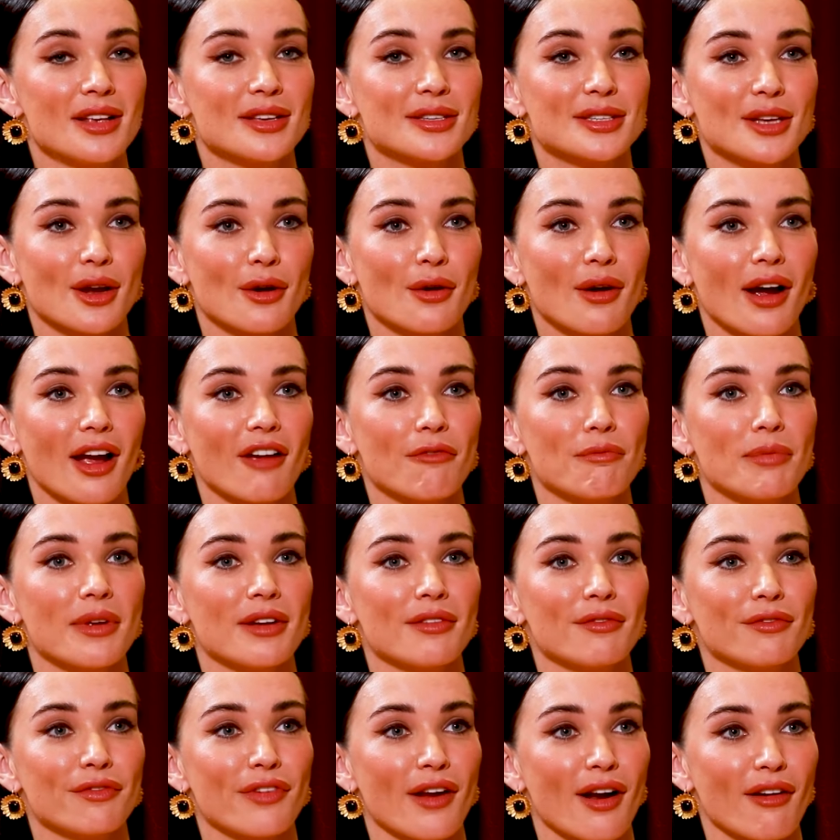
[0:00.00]
So I've
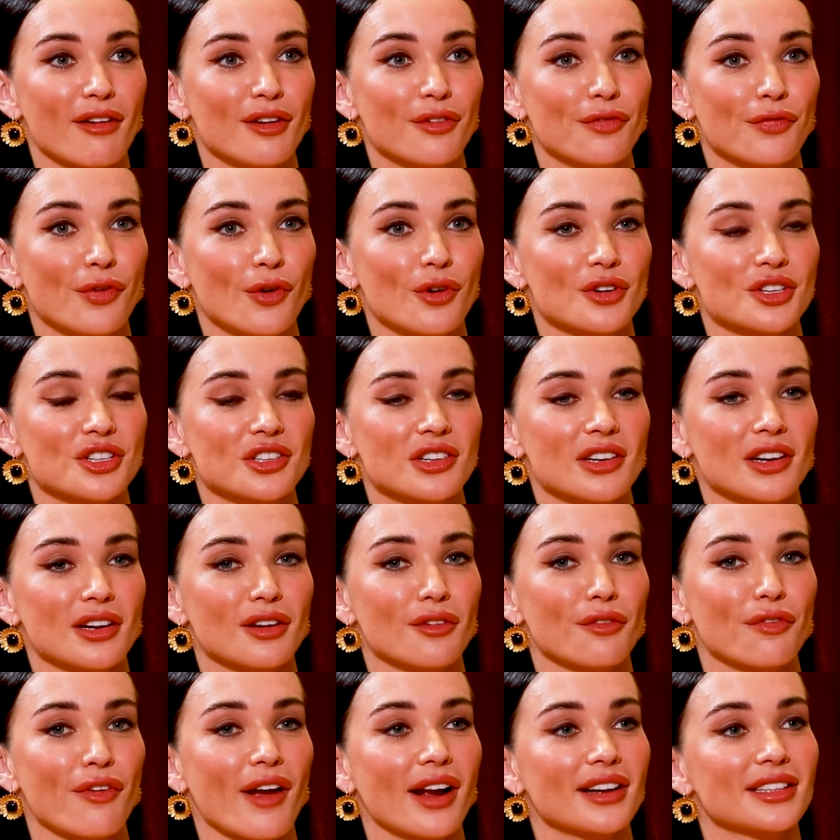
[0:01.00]
been very
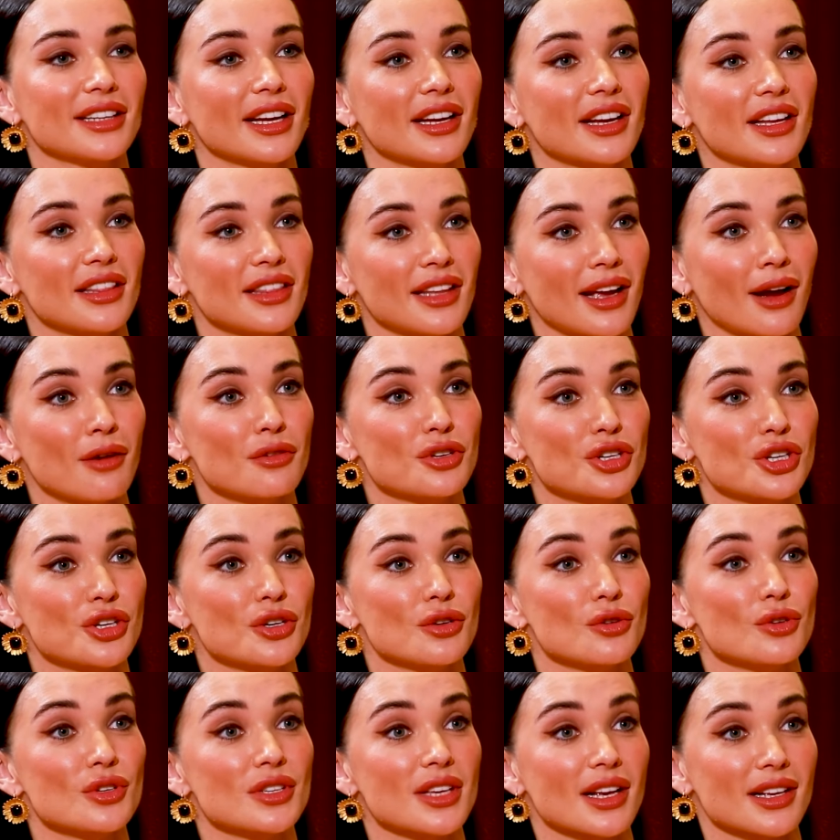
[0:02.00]
fortunate in fact I can now
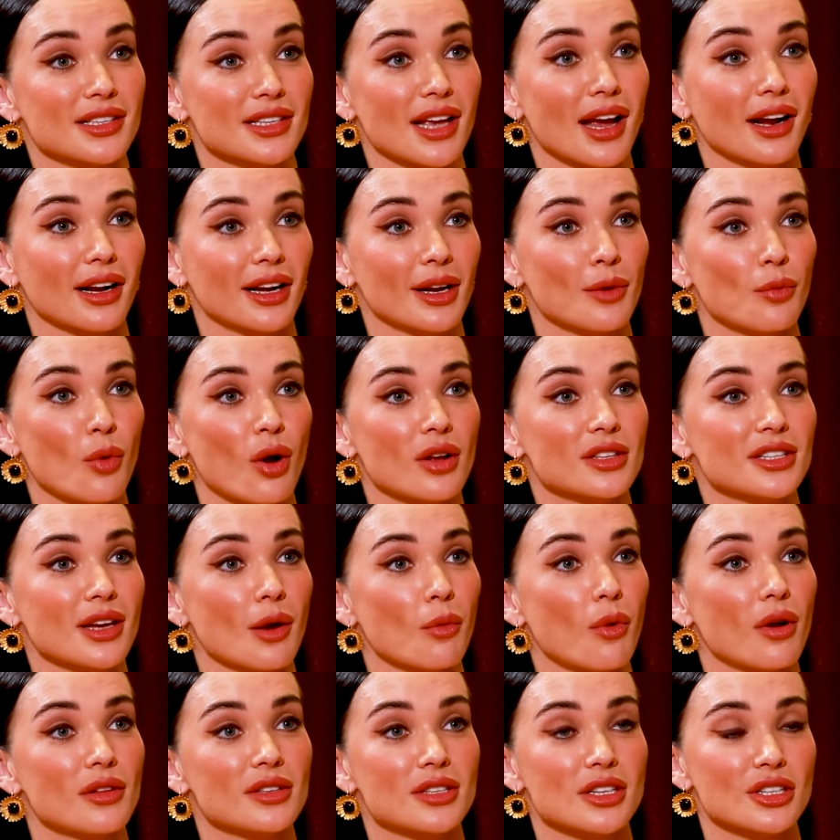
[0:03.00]
choose exactly what
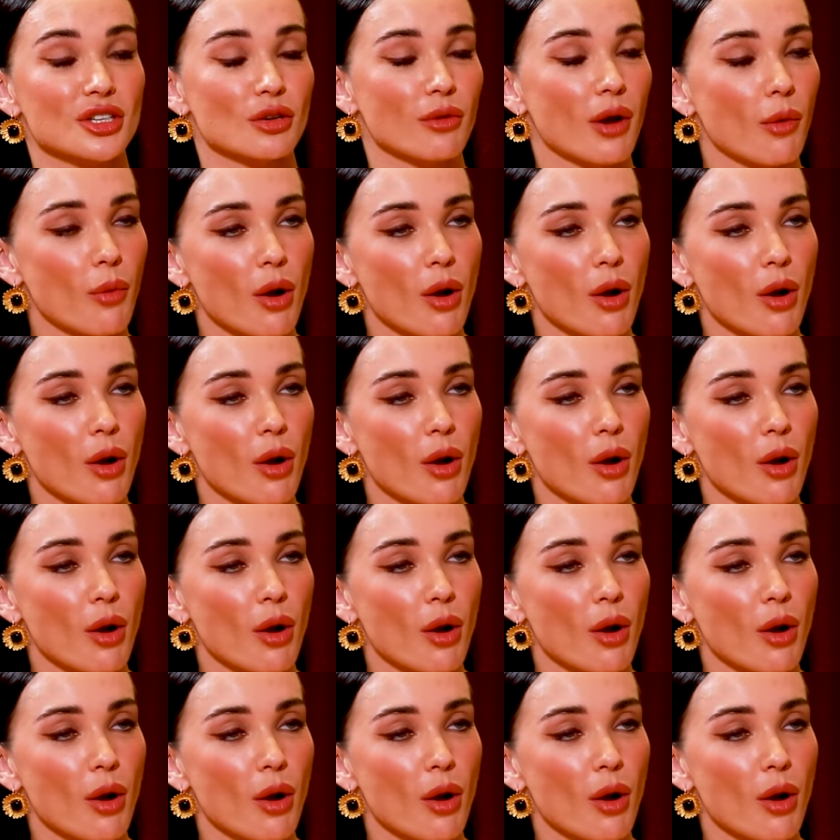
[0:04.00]
I want to do.